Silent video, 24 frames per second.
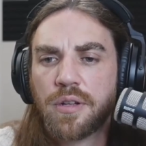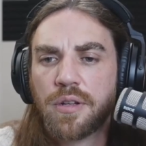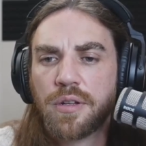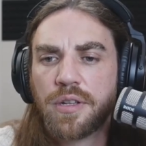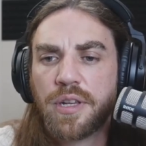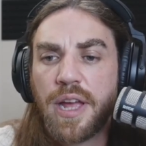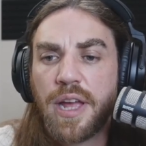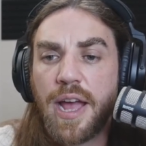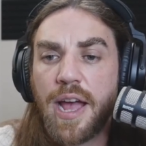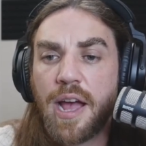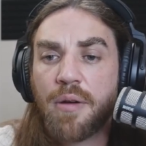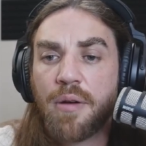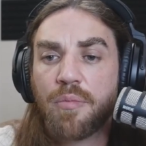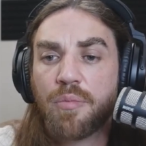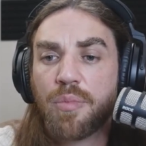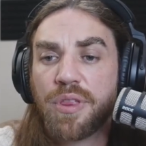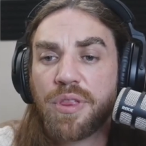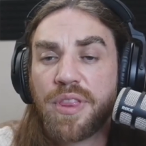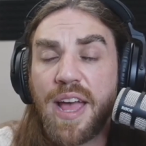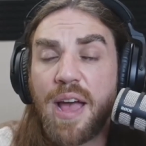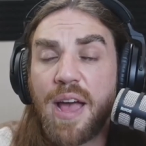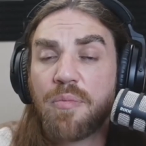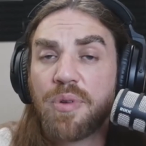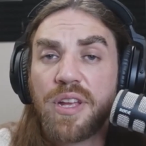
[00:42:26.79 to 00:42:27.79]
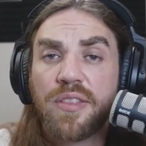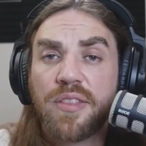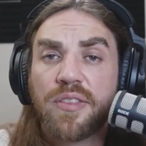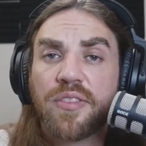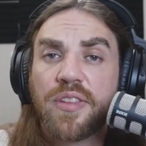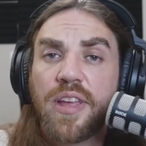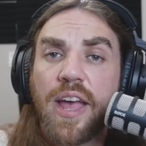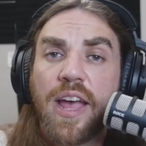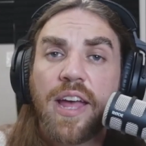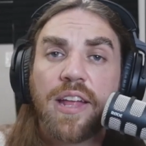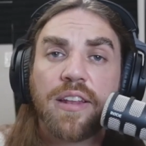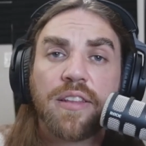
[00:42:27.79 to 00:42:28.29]
Yeah, but that being
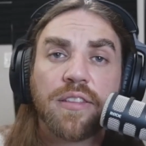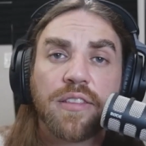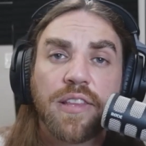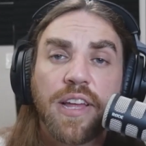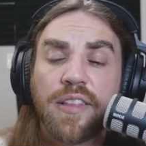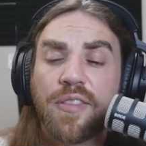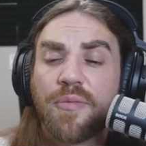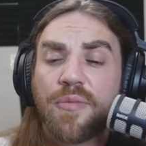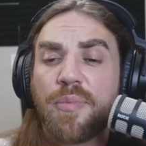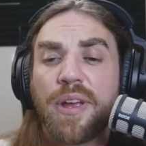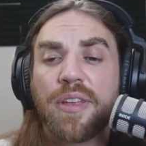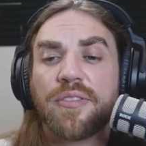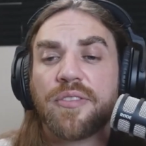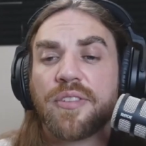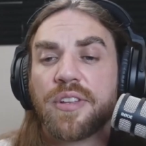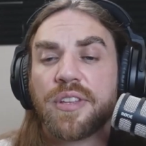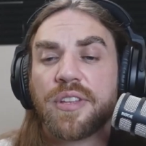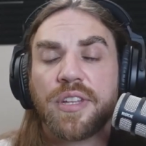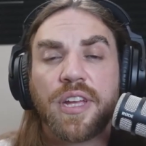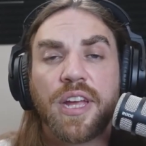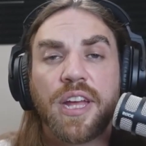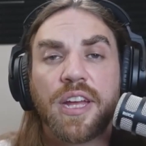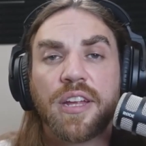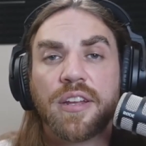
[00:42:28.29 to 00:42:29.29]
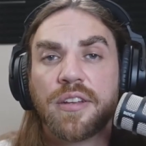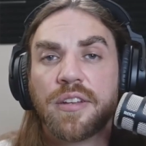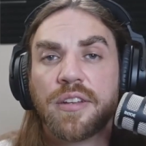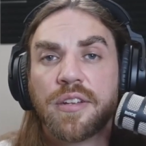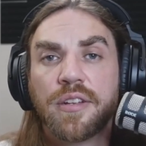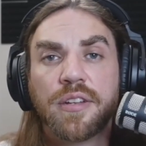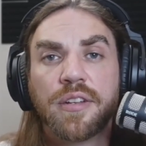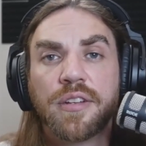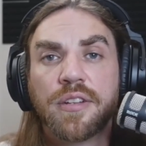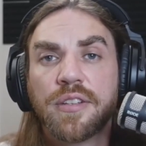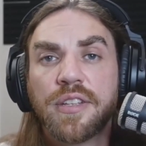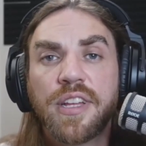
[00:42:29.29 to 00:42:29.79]
said, that's basically it.
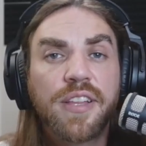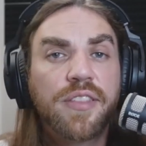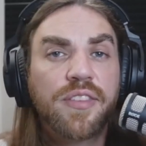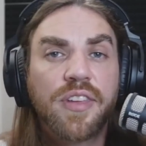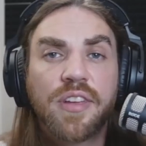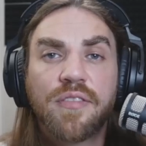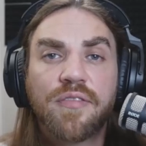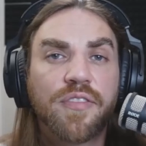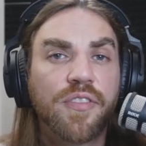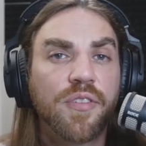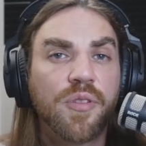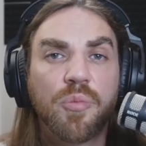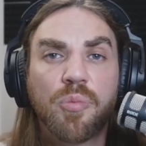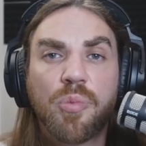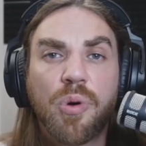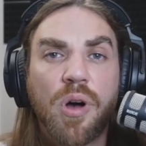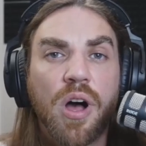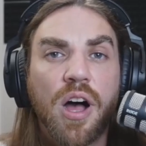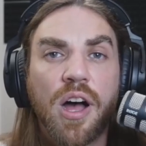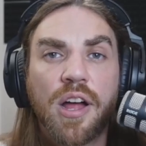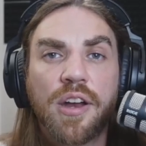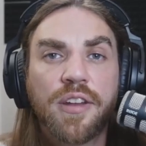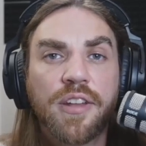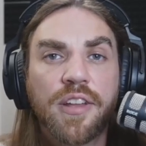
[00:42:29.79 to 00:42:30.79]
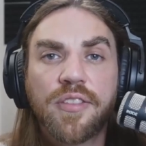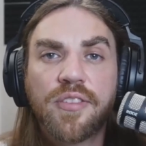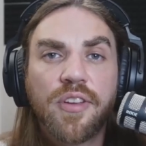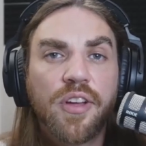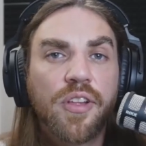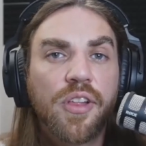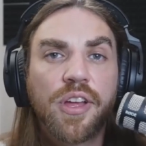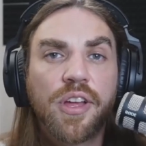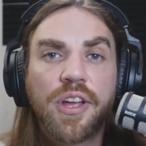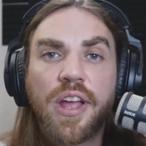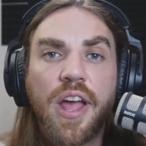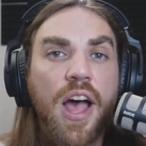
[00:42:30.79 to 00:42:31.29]
That's it for the pod. That's
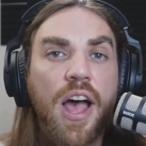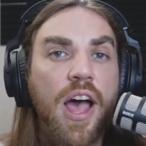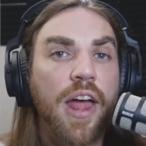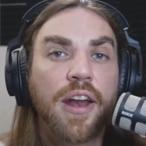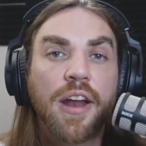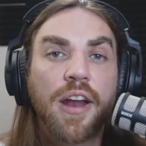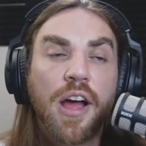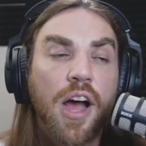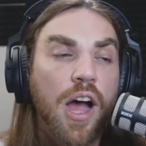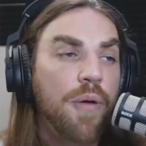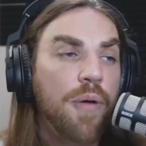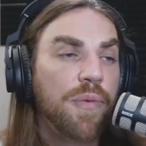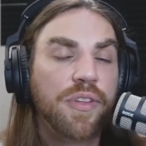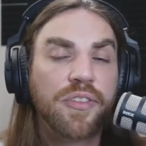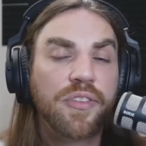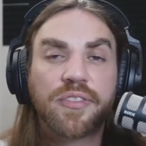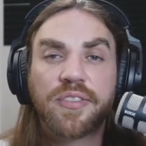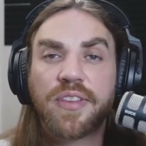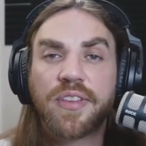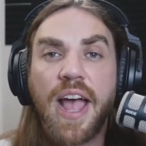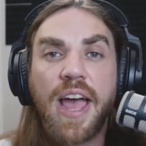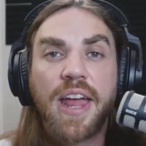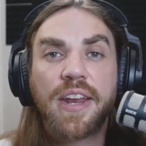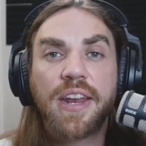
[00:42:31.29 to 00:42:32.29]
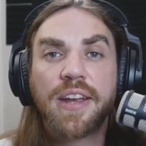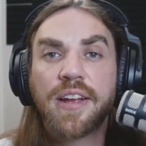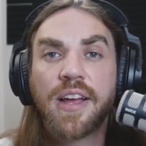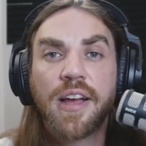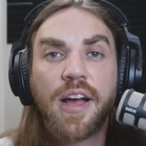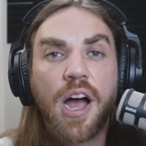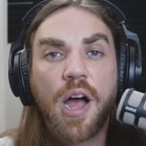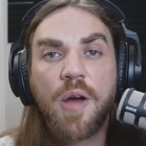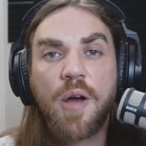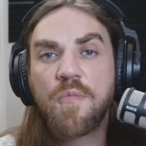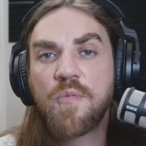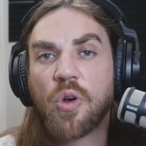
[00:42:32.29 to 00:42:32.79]
all I got. I'm ecstatic.
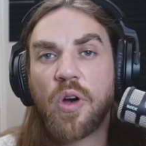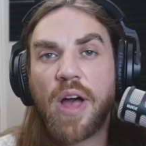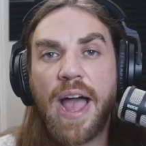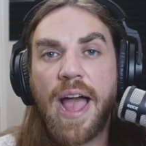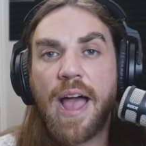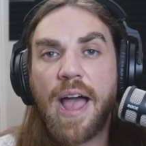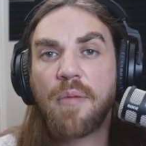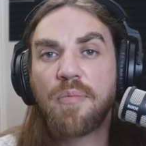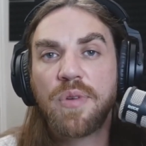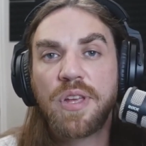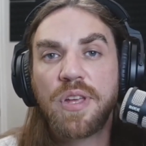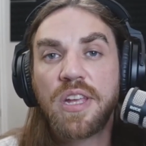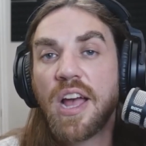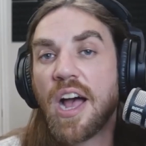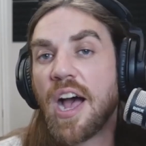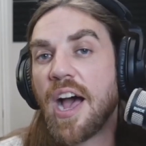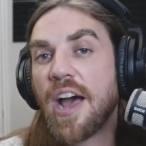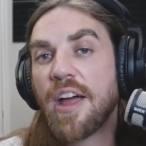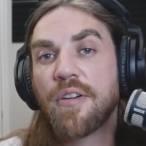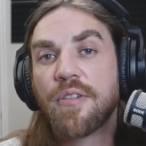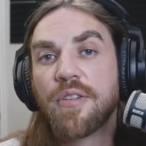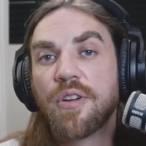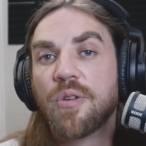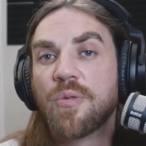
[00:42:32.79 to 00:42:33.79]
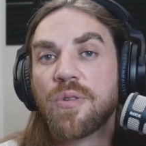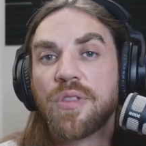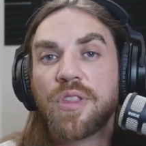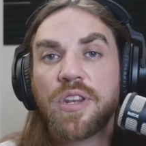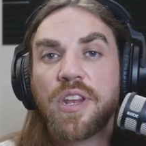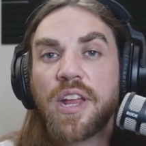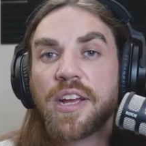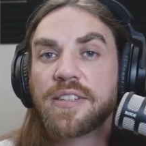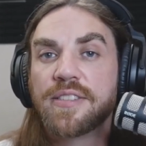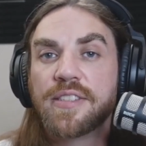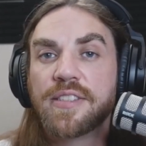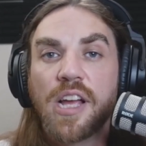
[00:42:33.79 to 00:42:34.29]
I'm real happy. I don't know when the
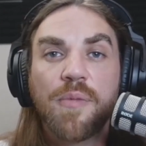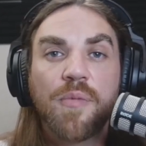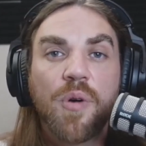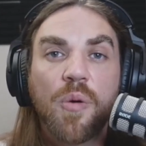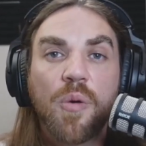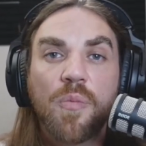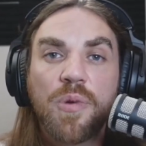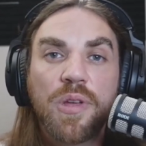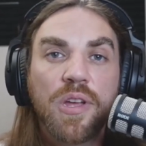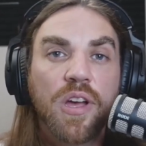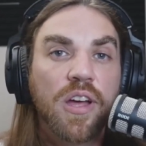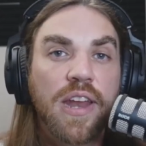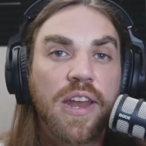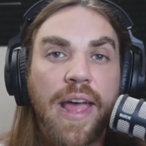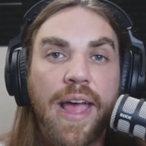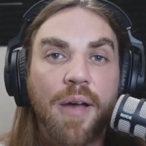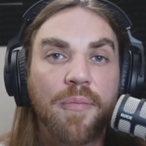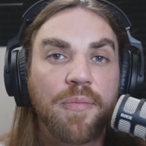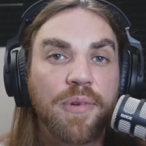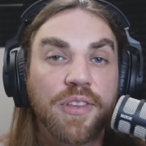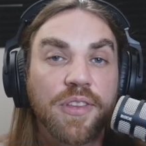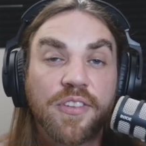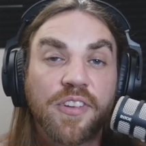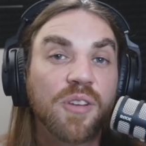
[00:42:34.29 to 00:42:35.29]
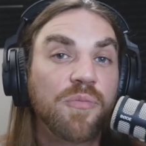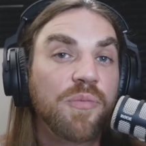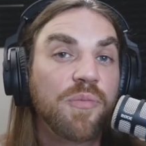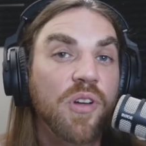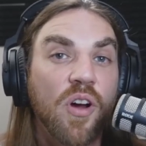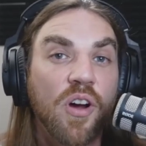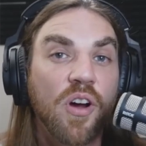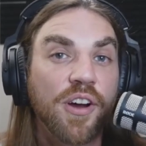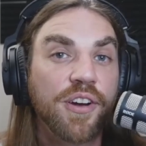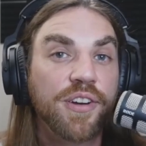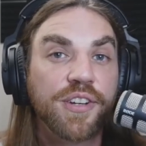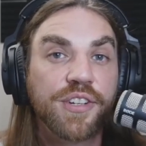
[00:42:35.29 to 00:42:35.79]
next time I'll be unhappy. It's going to be
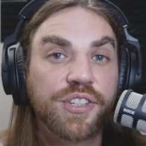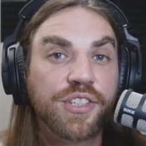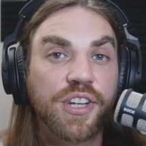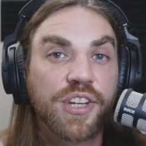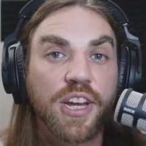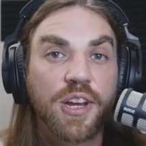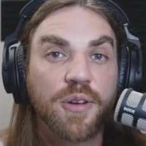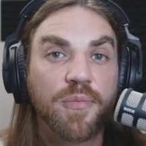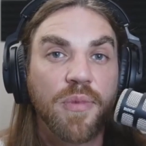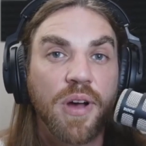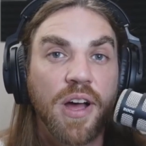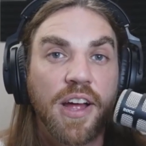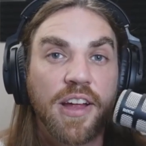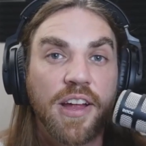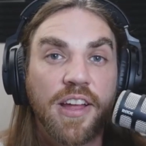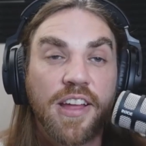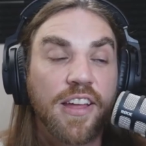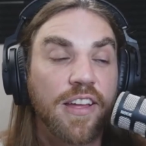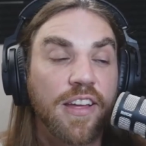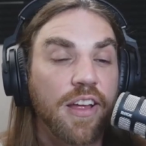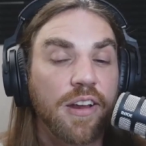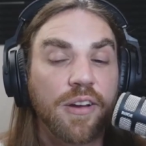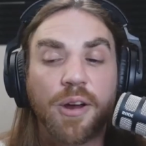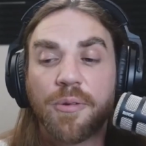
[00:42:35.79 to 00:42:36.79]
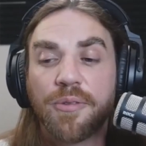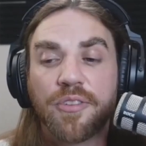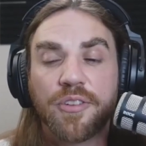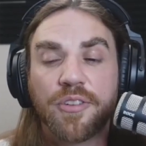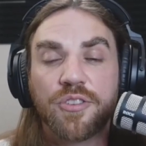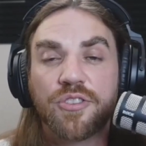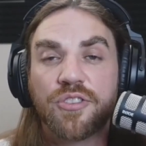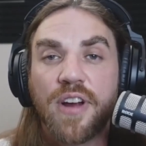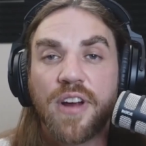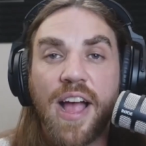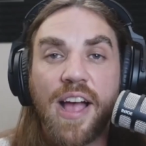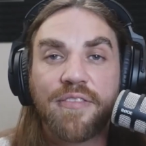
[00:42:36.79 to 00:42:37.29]
hard to shake I was in
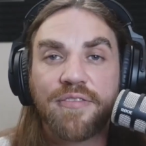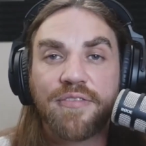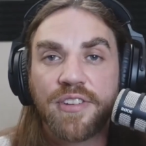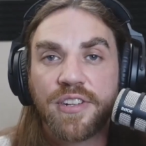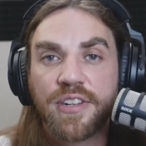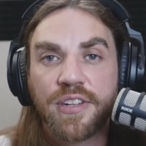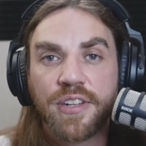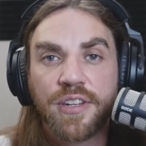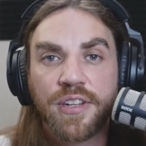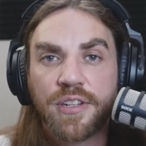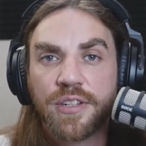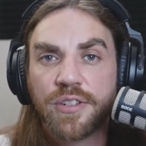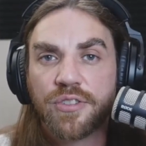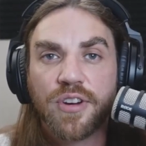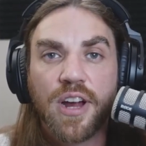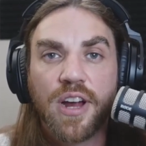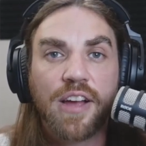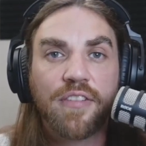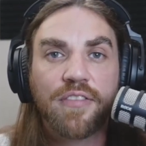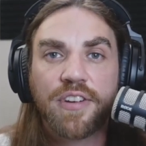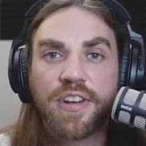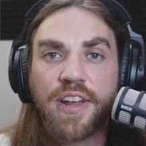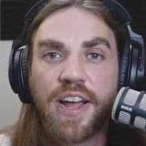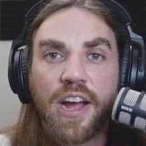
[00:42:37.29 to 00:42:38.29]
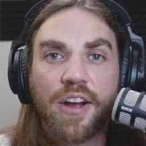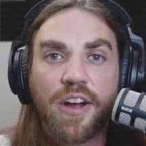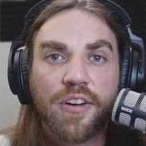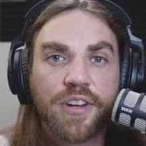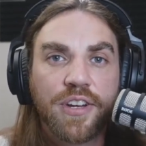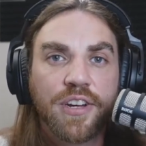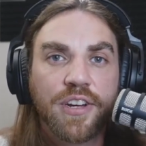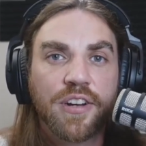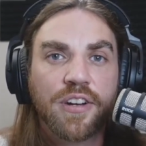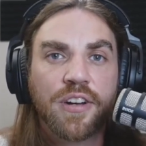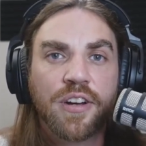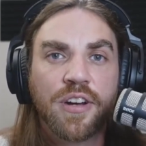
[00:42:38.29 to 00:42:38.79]
traffic driving down
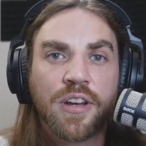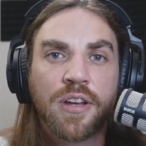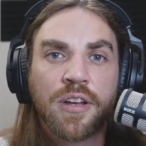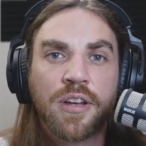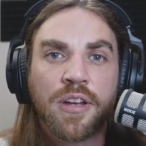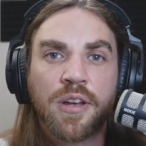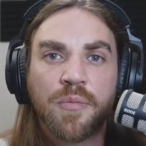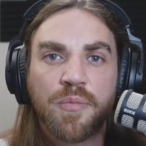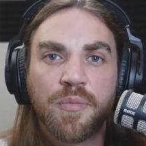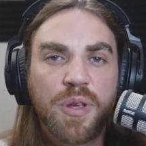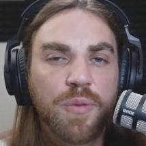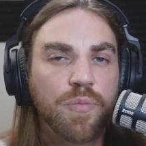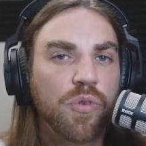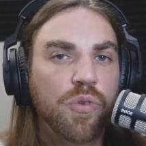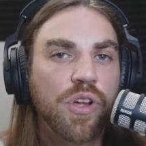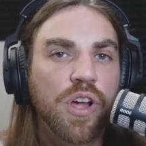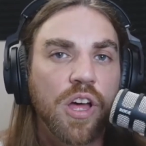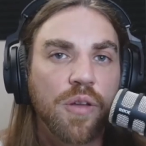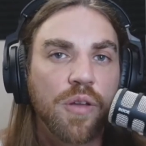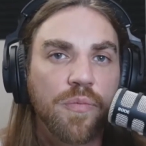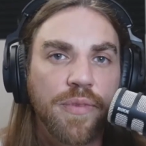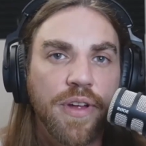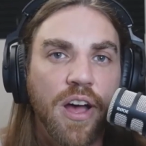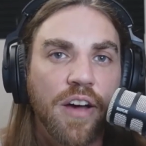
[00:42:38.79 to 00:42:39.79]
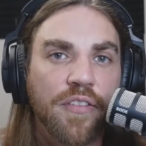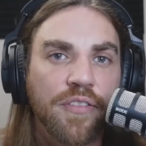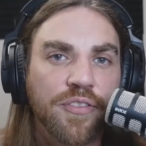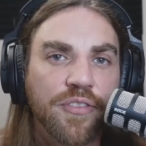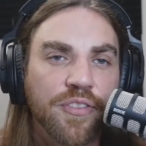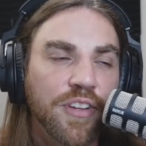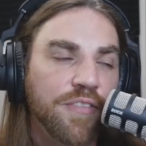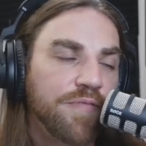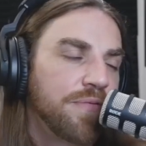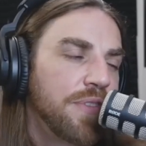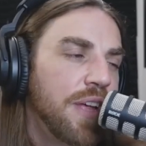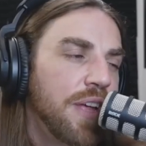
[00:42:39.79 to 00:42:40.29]
here, people cutting me off,
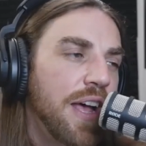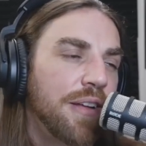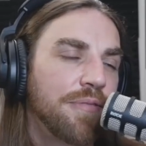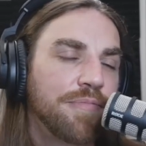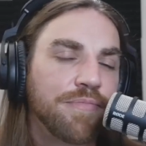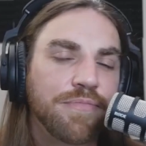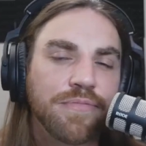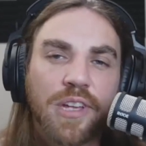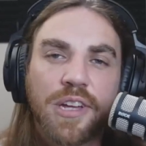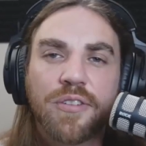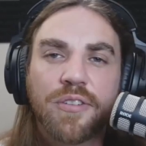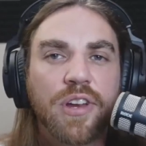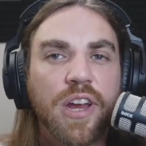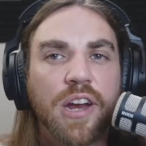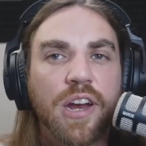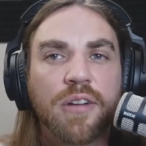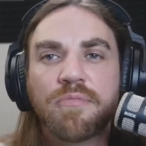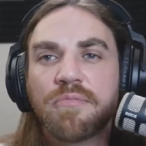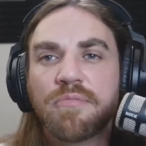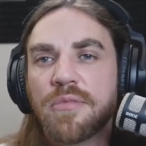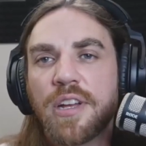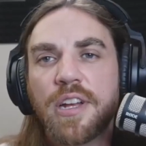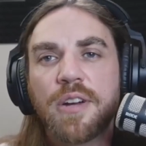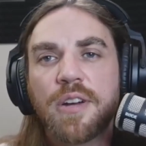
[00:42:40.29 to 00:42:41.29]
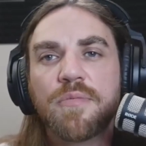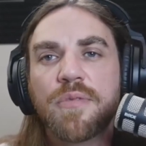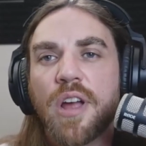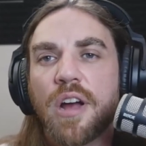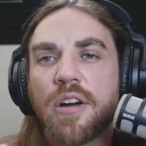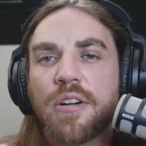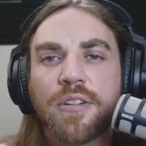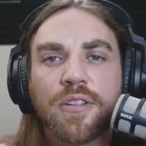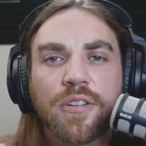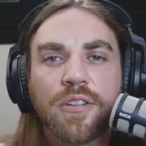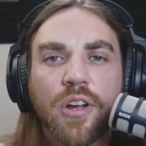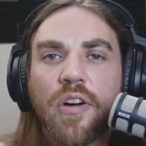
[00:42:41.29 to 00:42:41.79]
stuff. I don't care. Let them
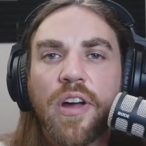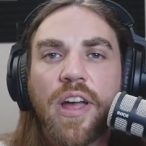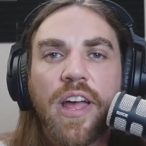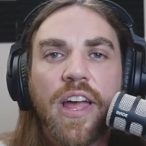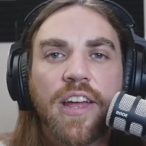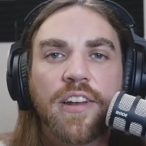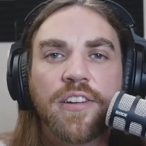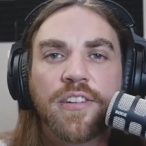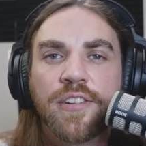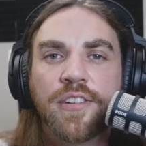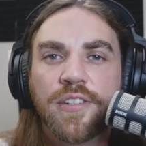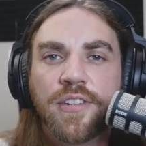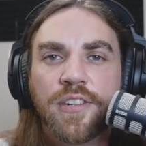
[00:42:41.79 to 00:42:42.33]
go. Go ahead.